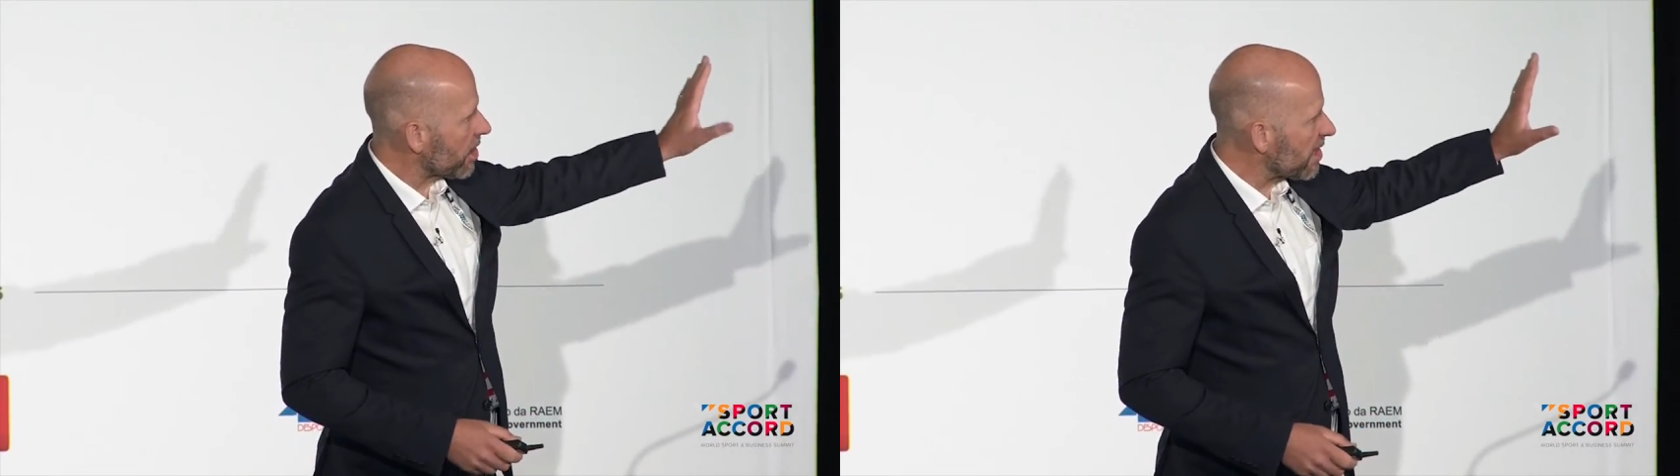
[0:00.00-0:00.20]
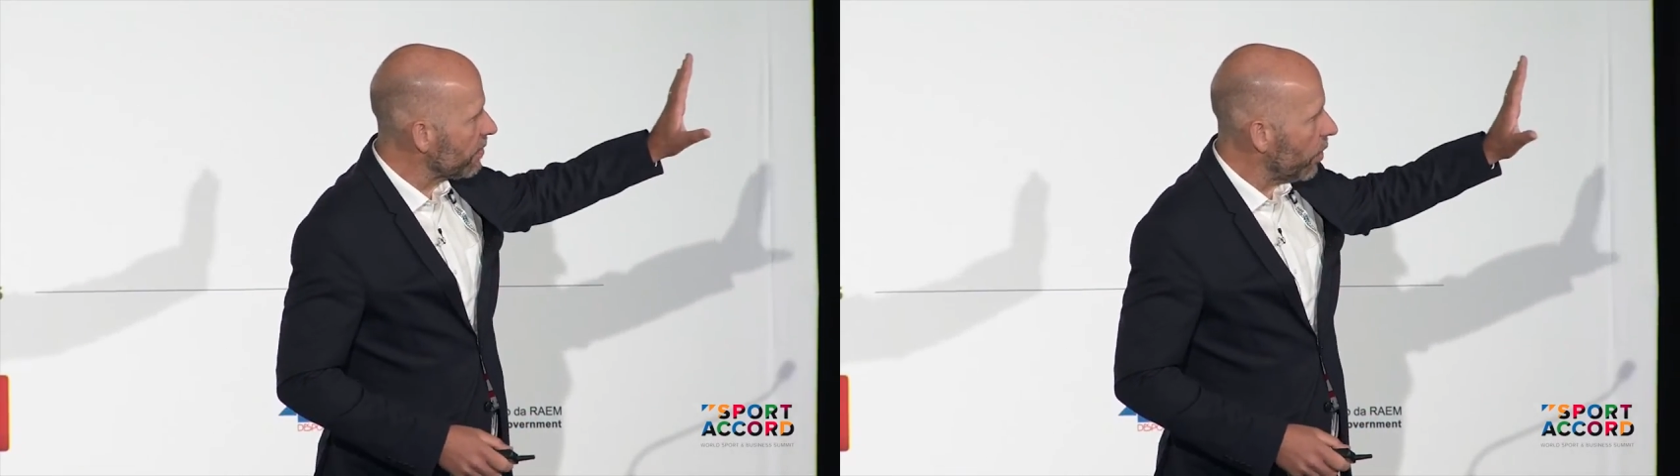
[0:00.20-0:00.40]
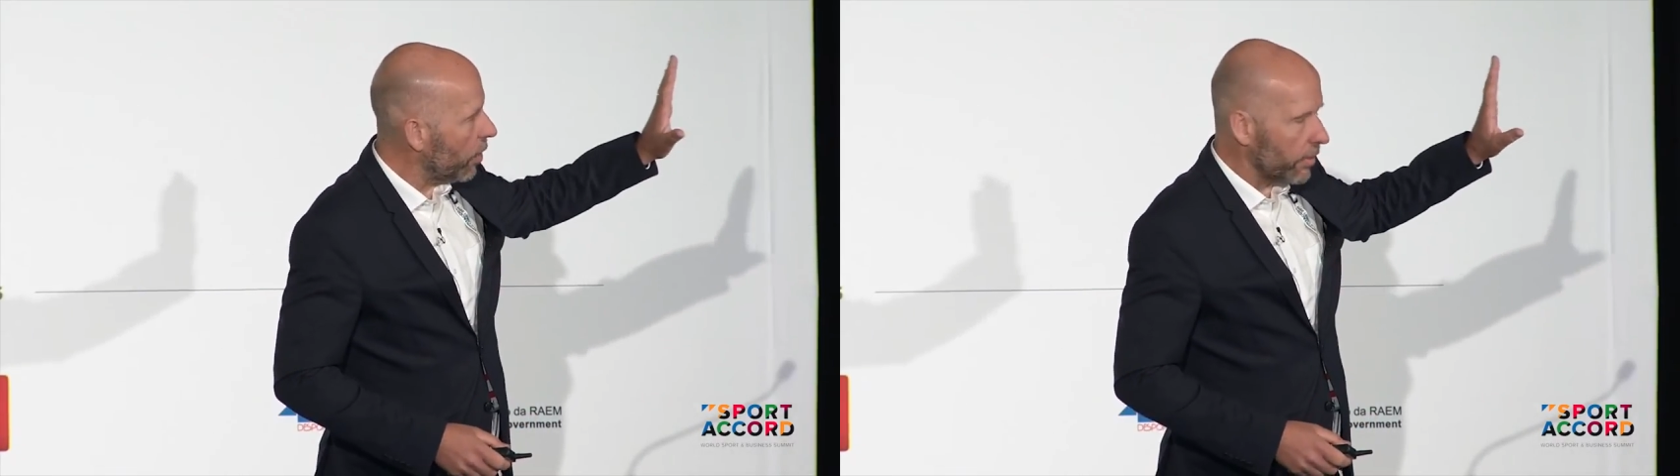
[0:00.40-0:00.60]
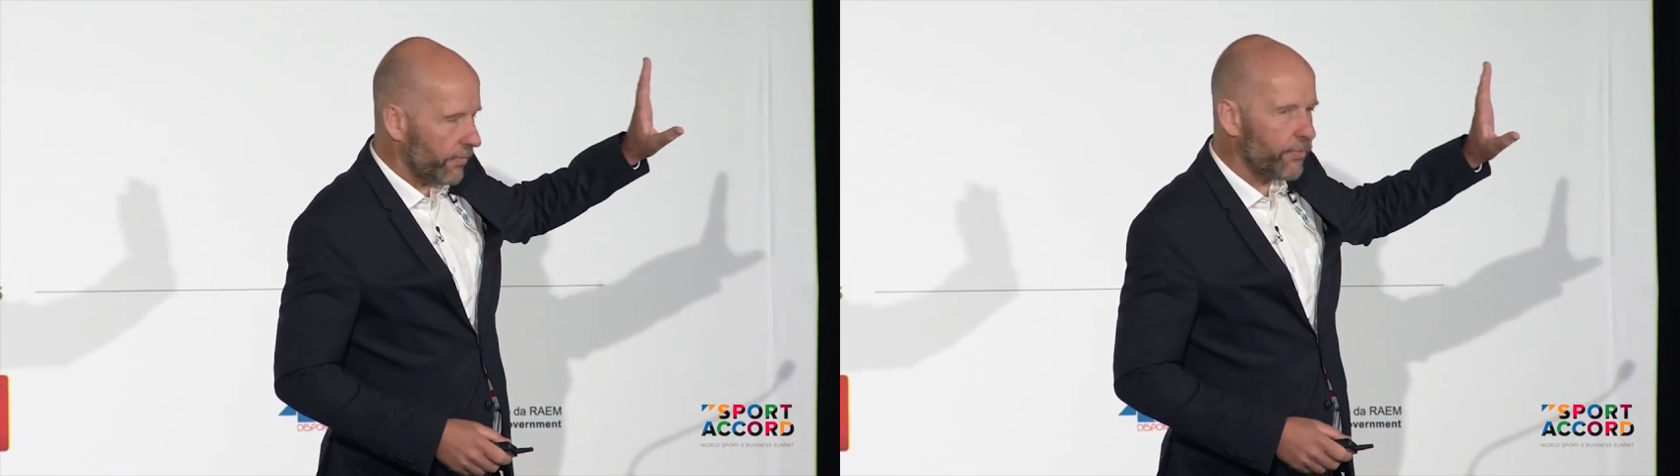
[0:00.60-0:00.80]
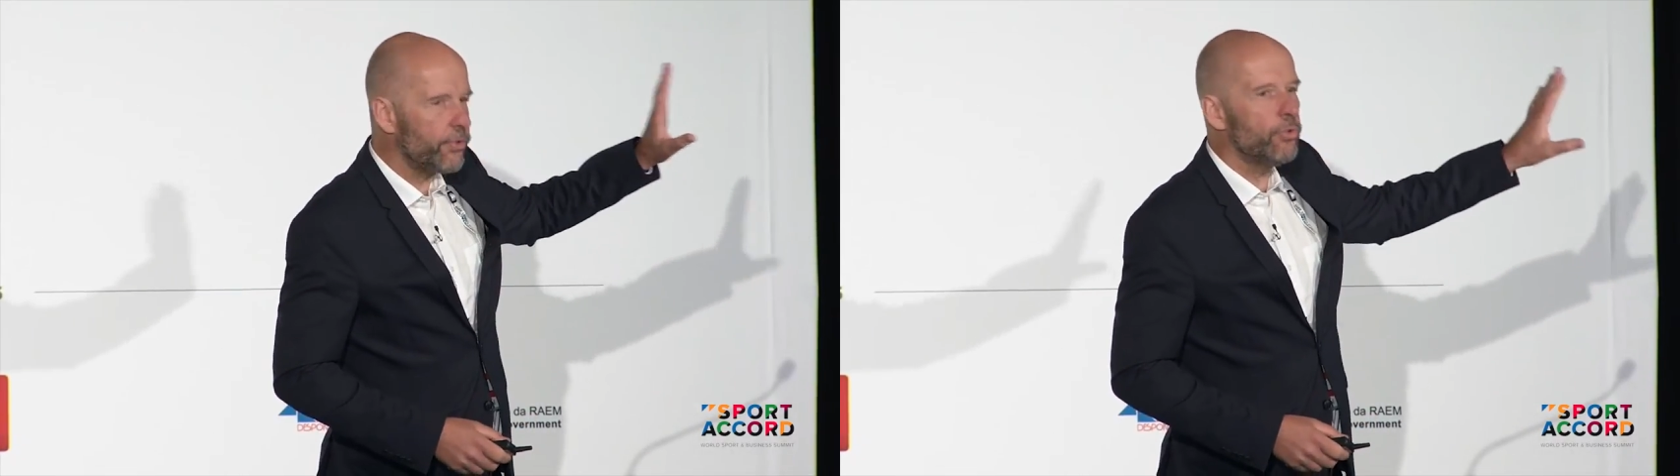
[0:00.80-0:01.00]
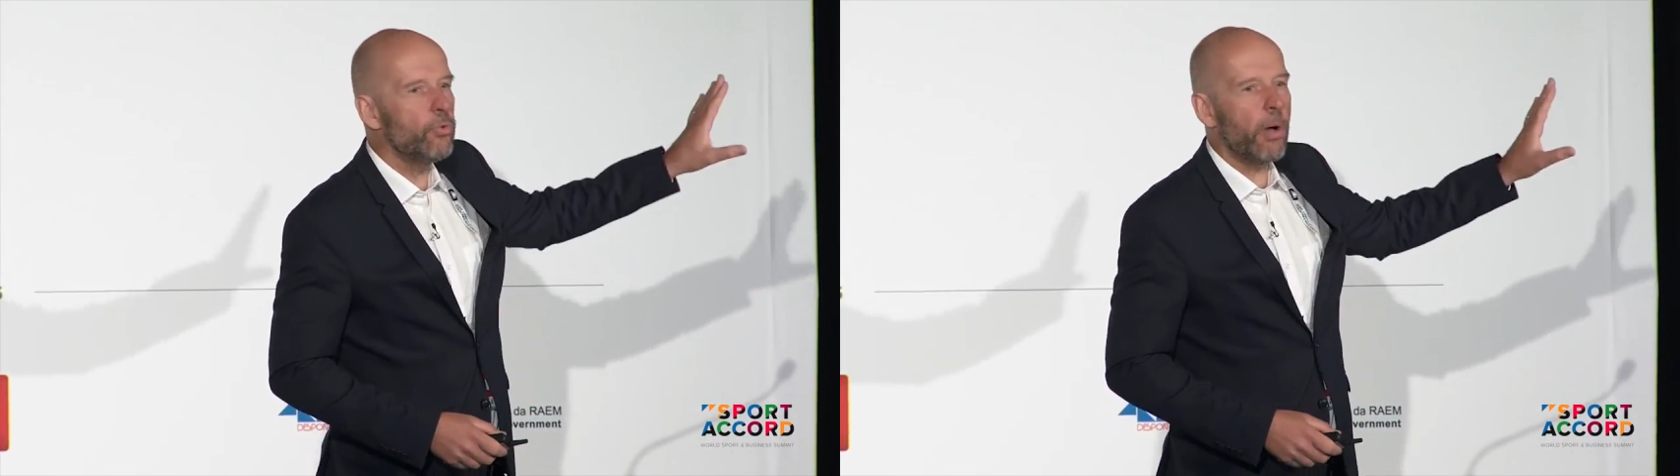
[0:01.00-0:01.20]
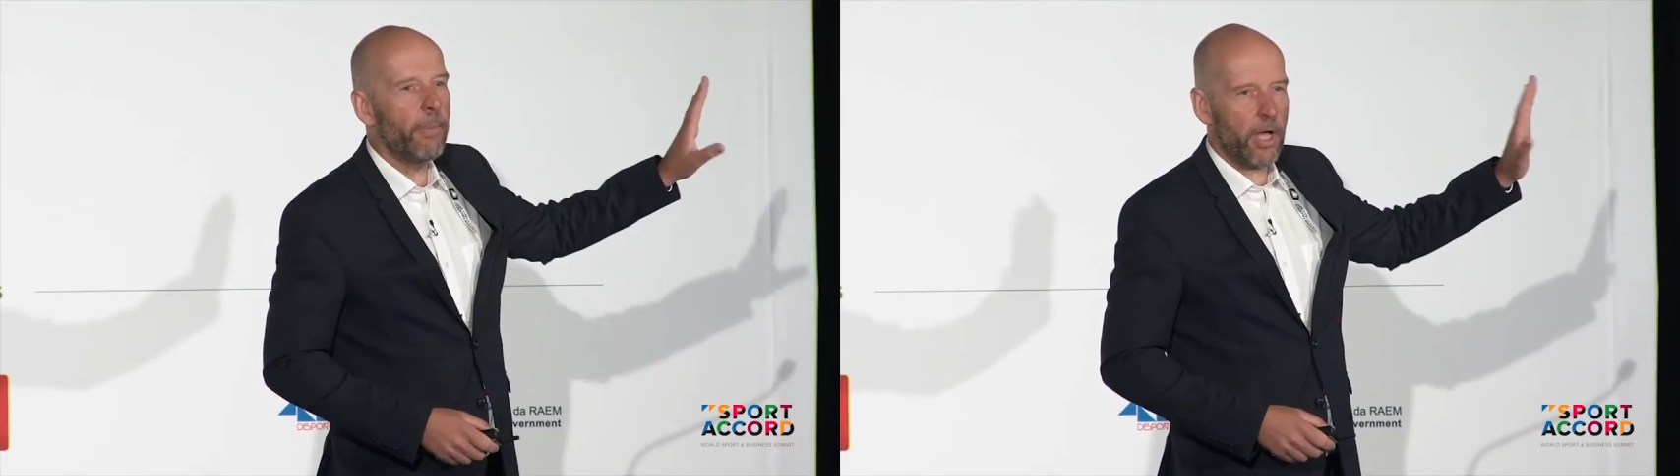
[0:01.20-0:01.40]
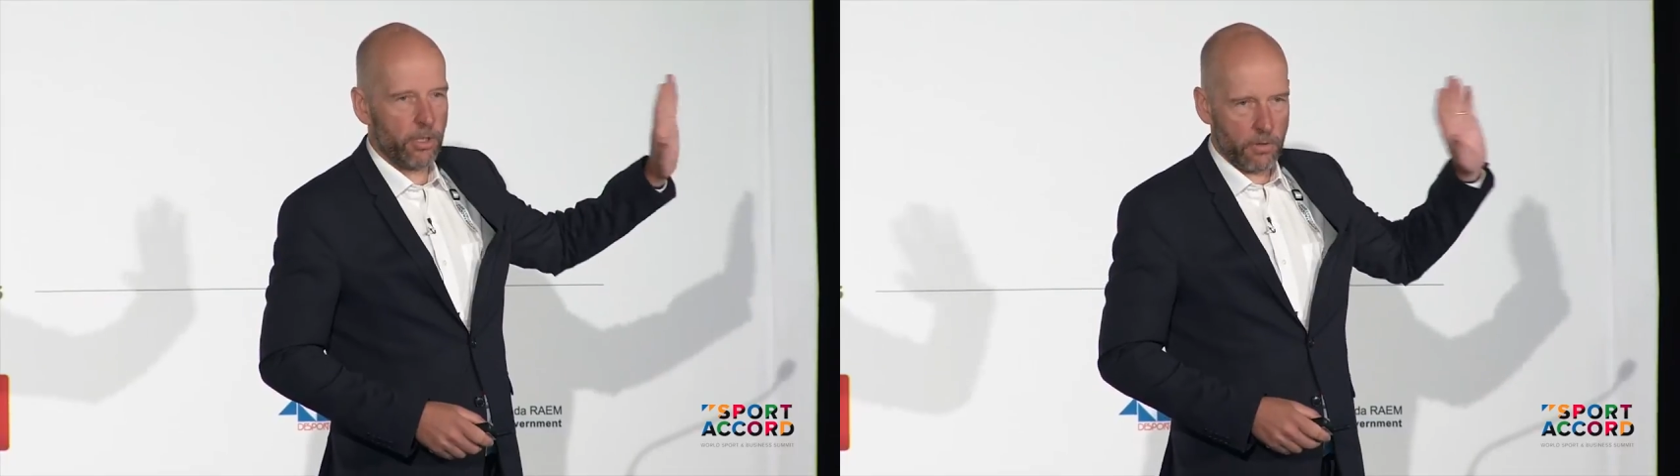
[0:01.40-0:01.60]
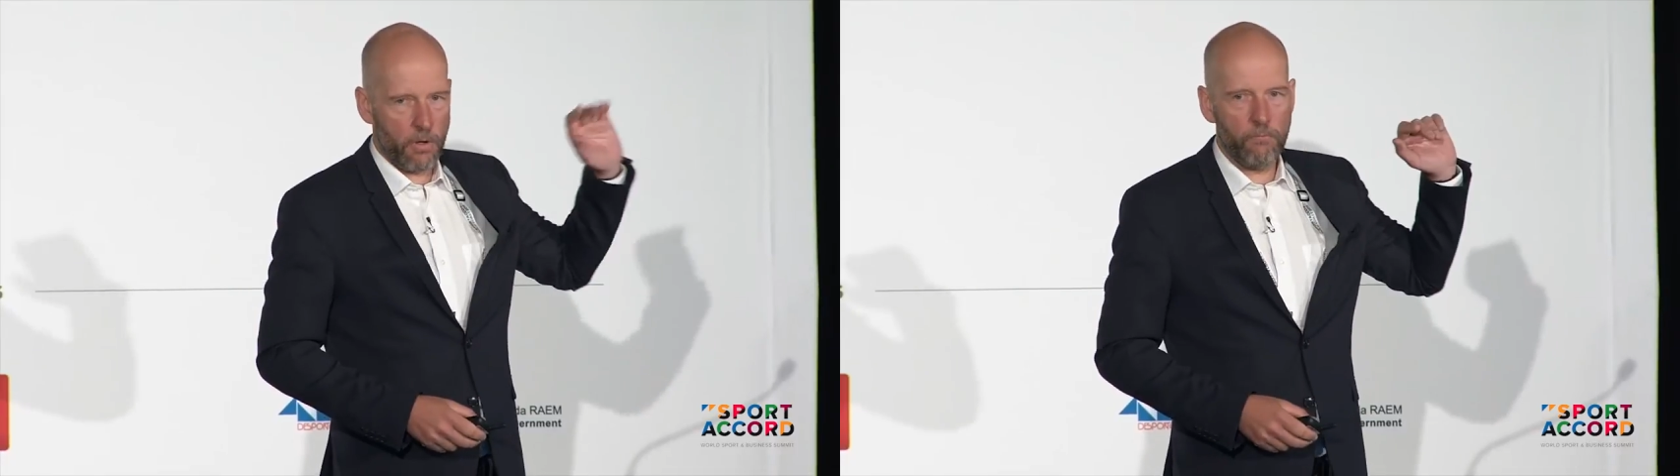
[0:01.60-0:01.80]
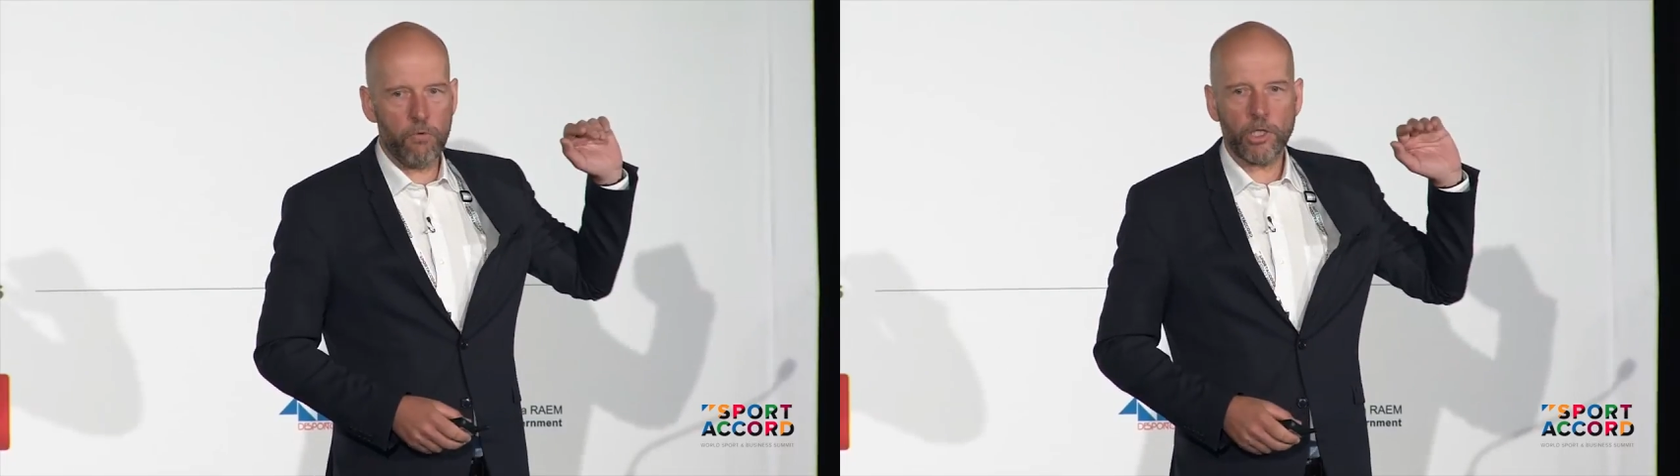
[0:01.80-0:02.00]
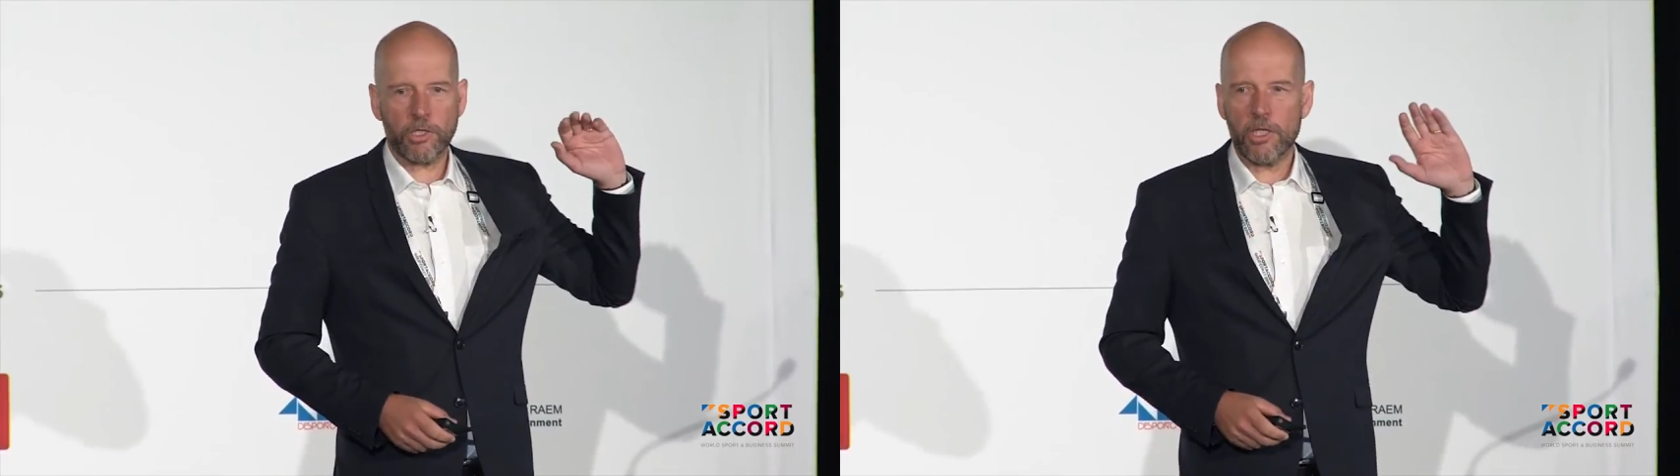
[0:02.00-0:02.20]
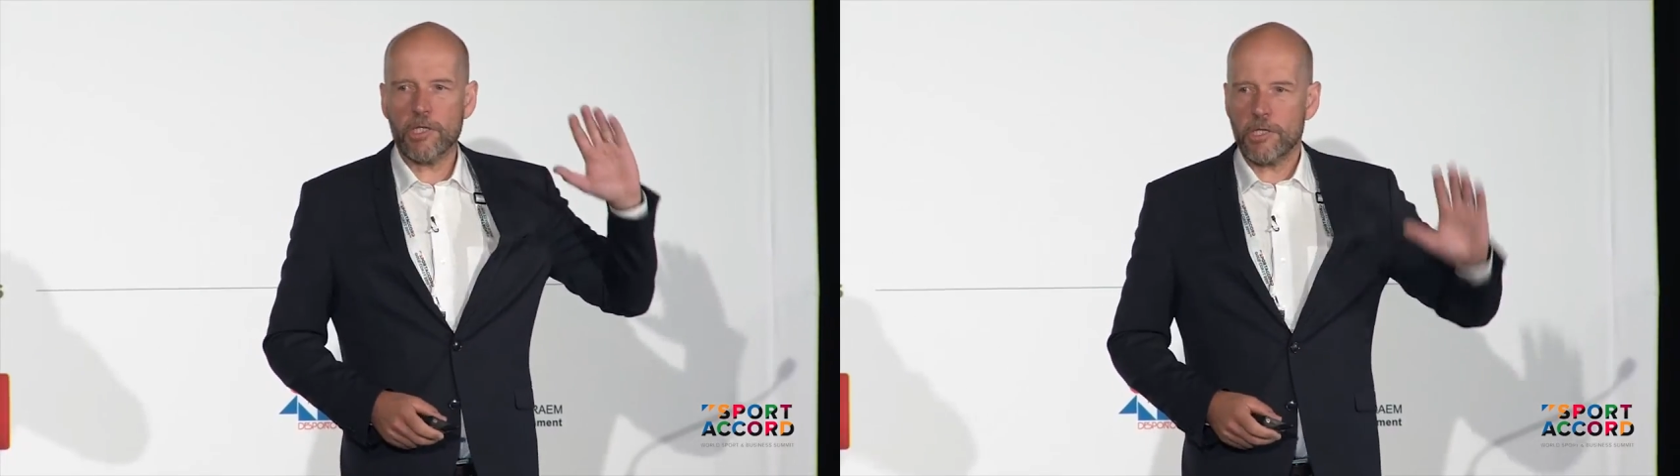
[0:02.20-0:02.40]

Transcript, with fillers: a small few about what